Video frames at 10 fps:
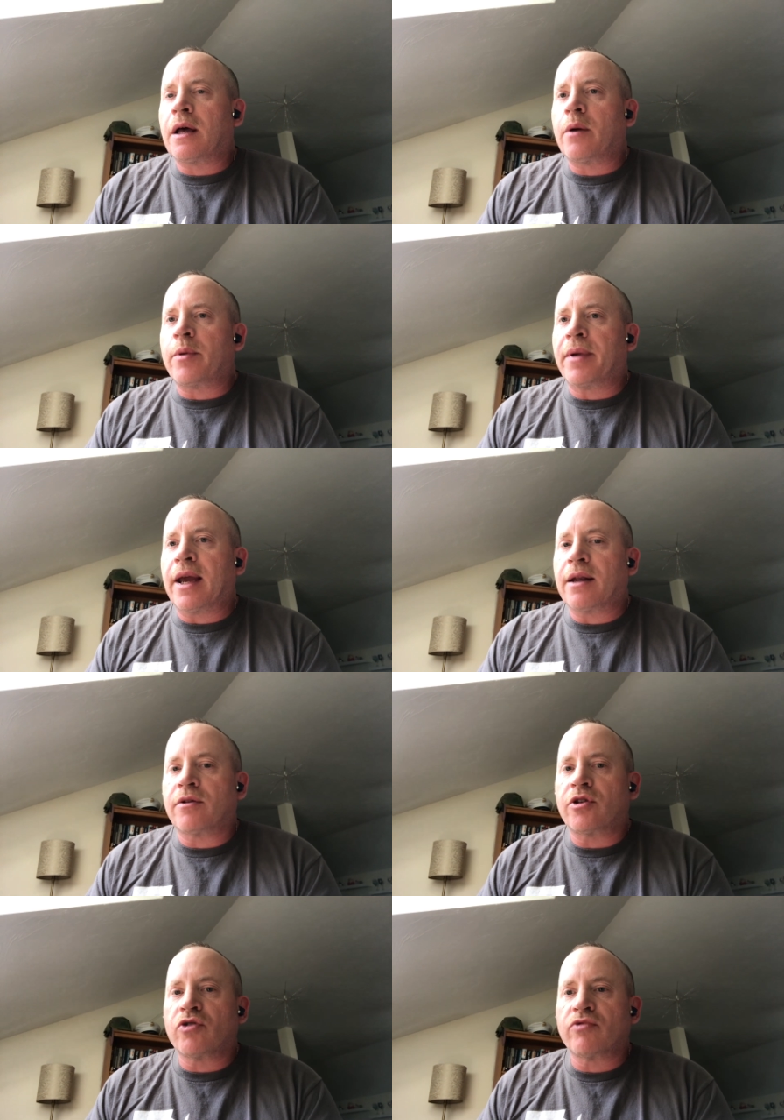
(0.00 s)
We began
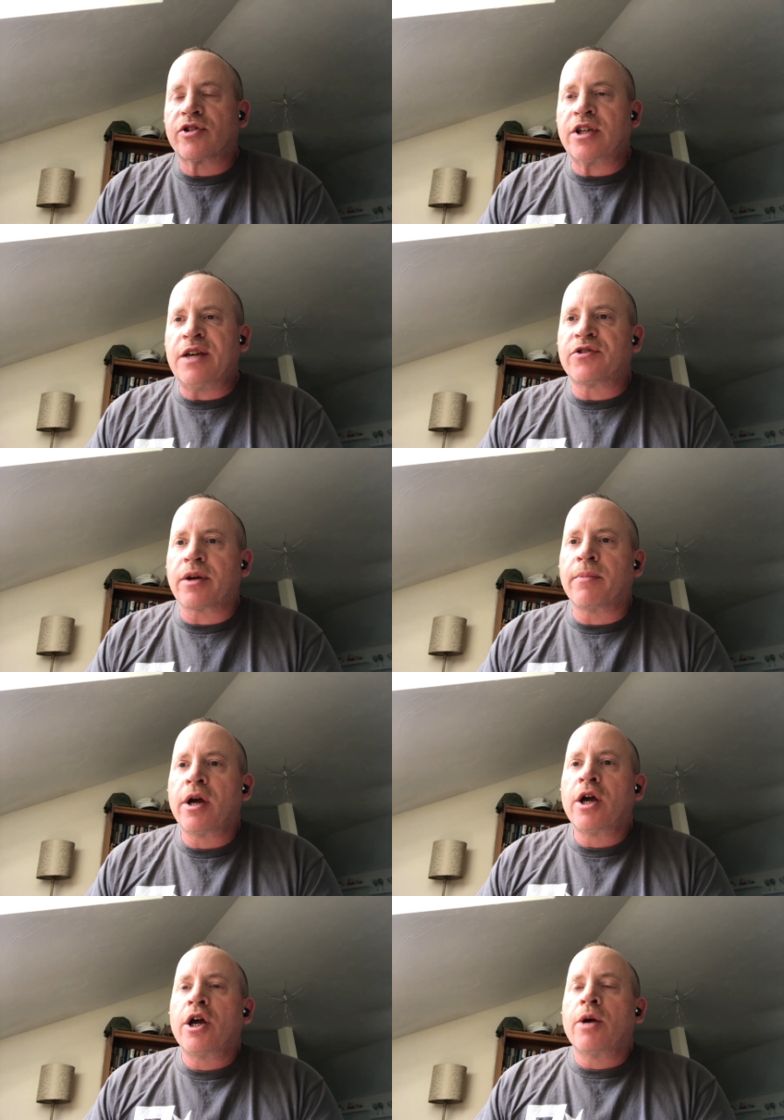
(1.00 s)
to receive some
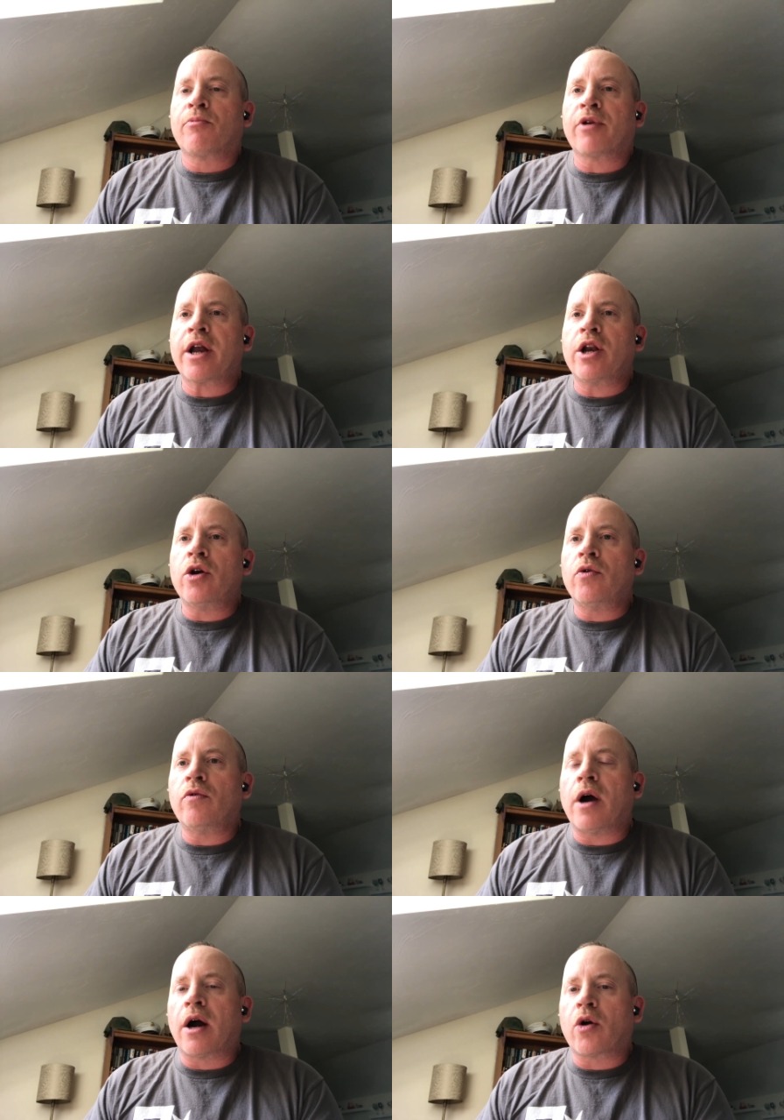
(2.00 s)
brand new
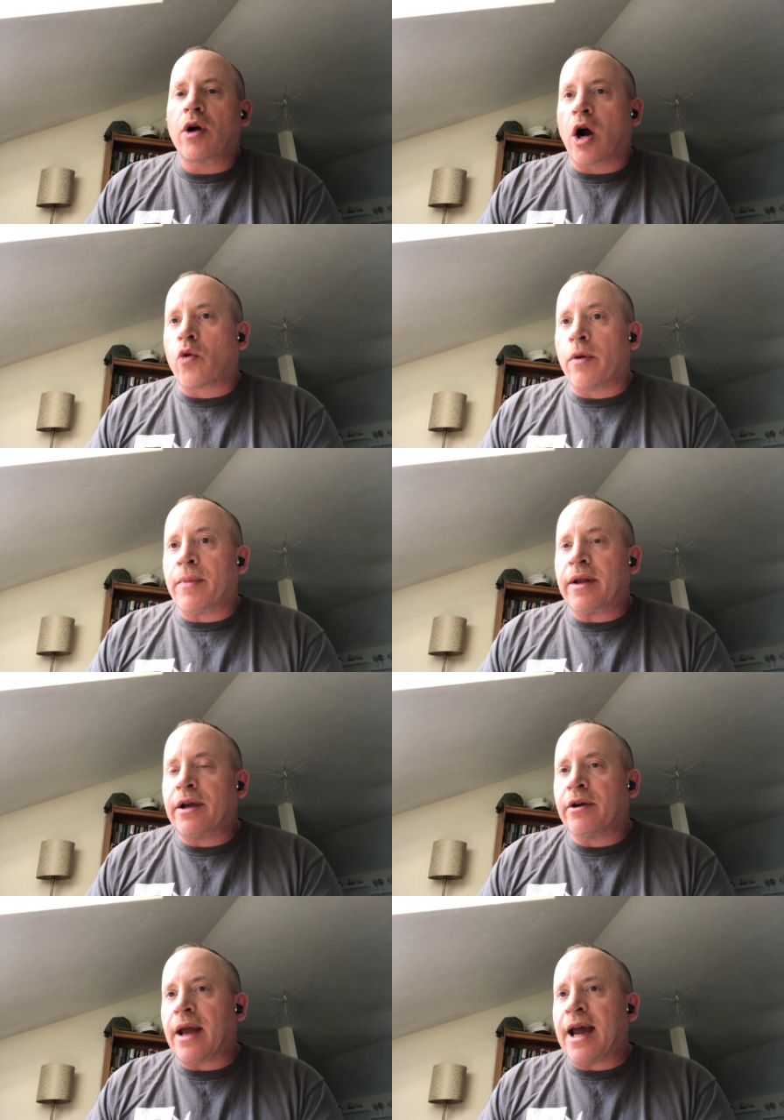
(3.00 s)
equipment
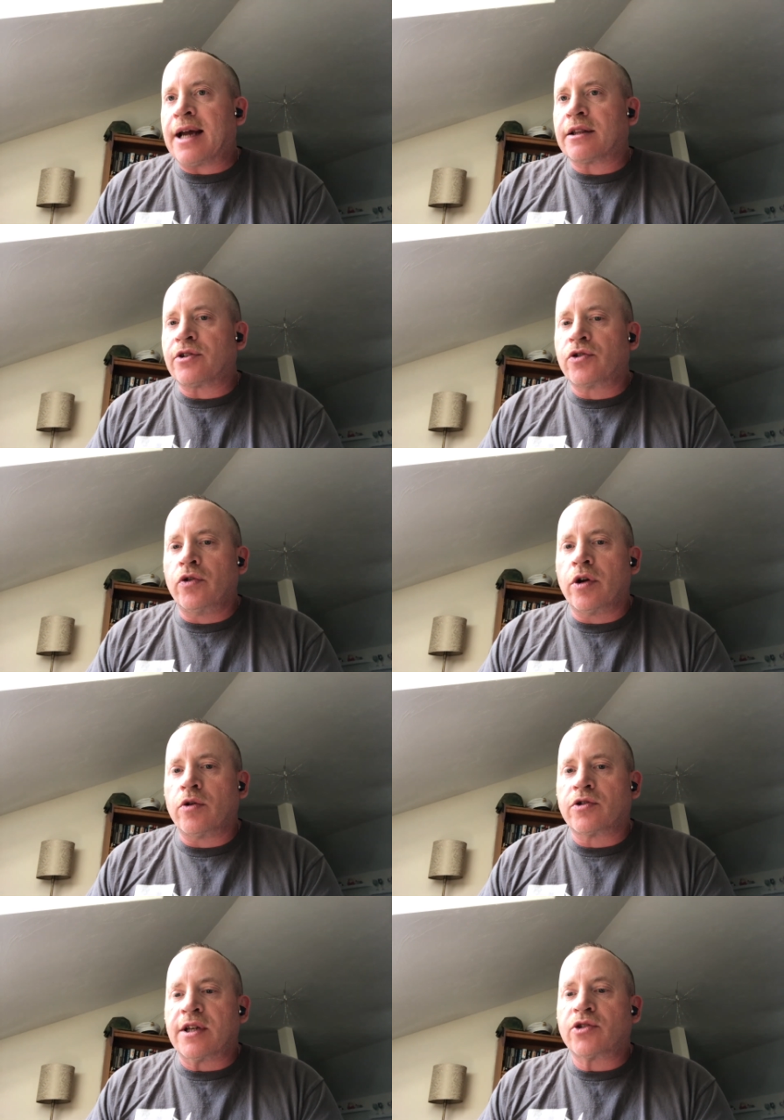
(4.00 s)
here at the
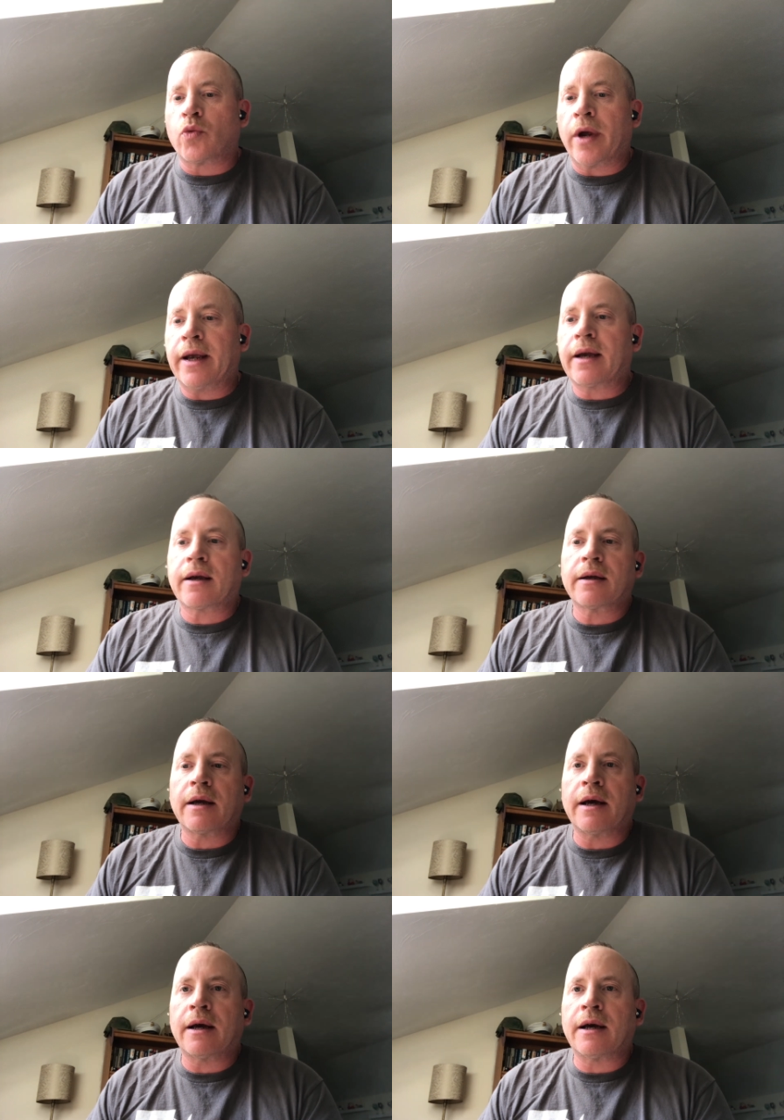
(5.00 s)
studios this week.
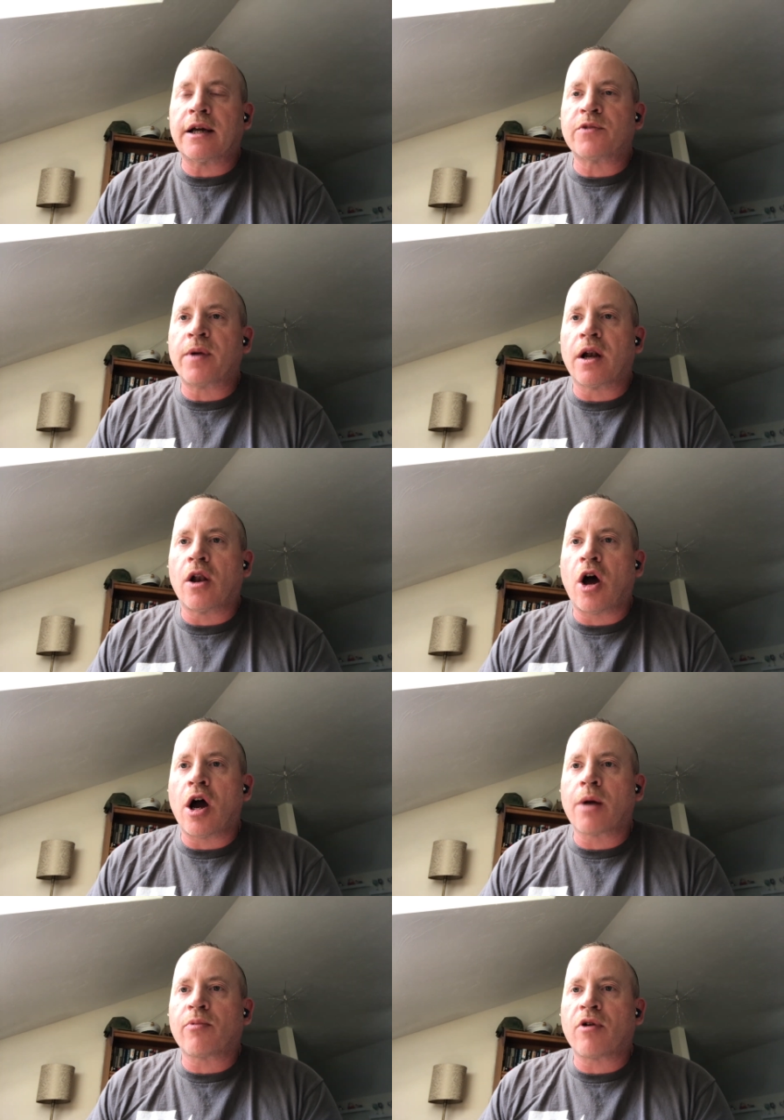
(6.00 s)
It's been a
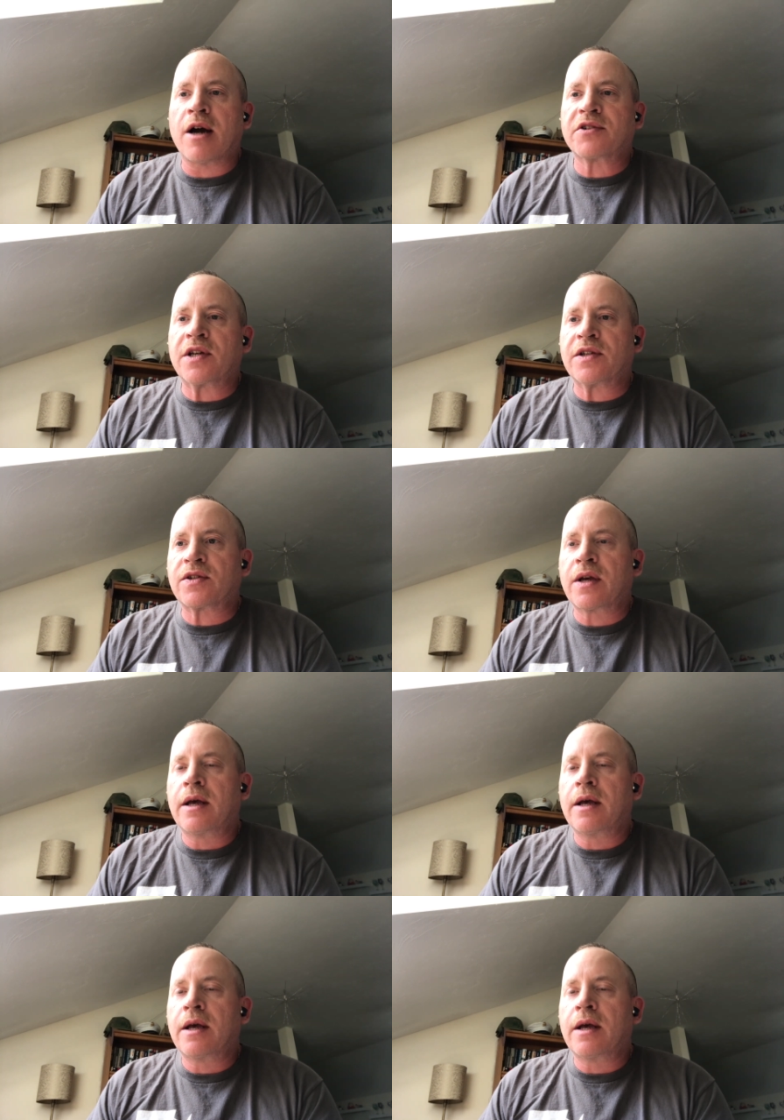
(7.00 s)
long process